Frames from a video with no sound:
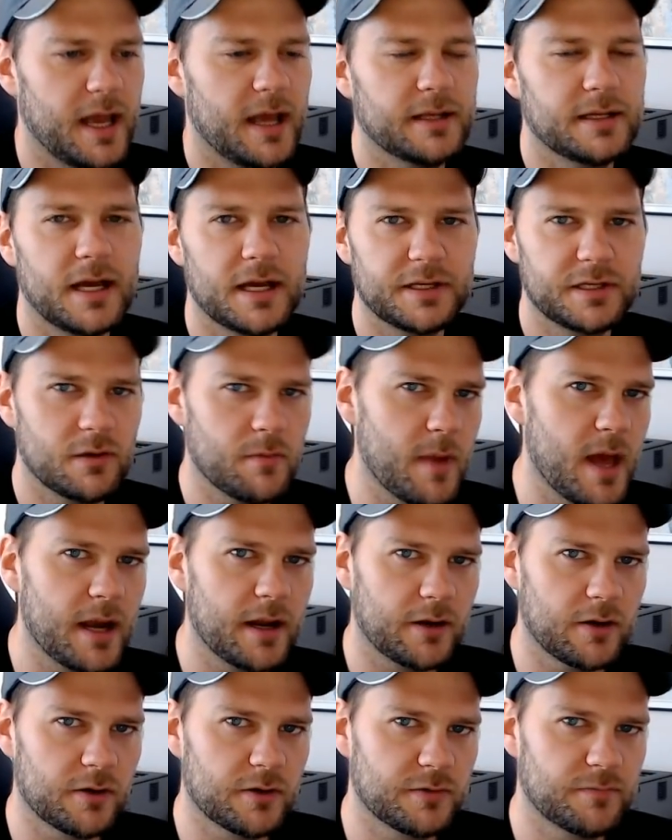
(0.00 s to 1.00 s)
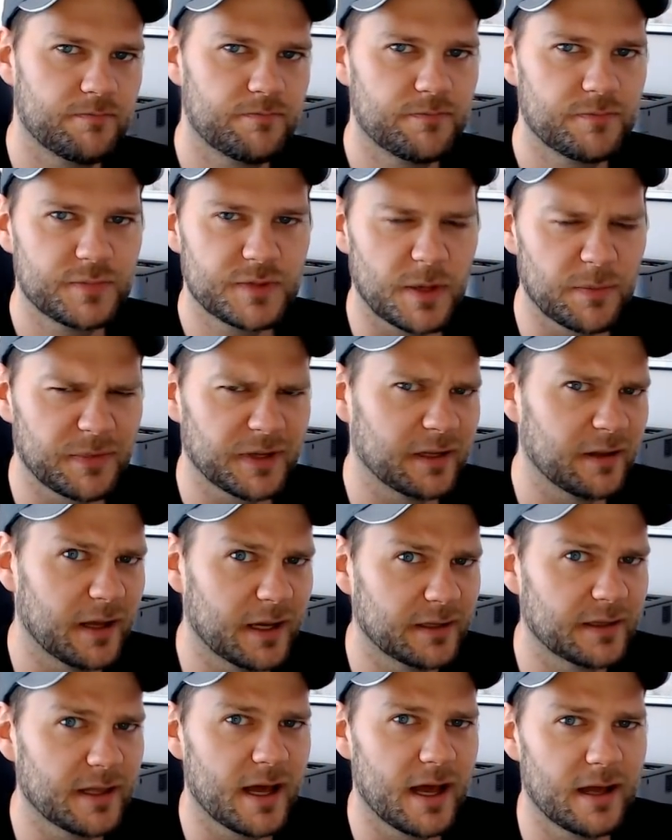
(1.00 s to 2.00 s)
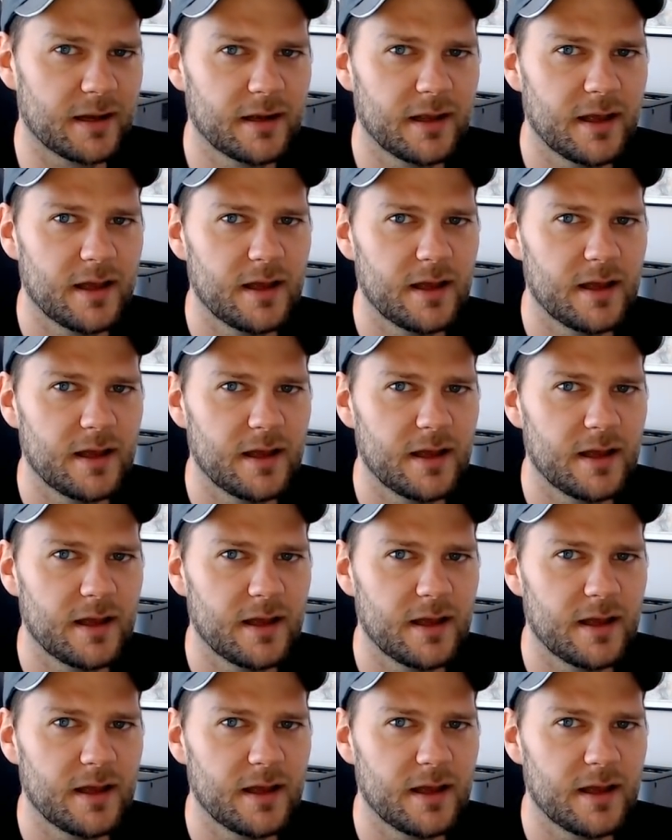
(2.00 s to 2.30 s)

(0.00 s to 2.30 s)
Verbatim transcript: anti Semitic or something like that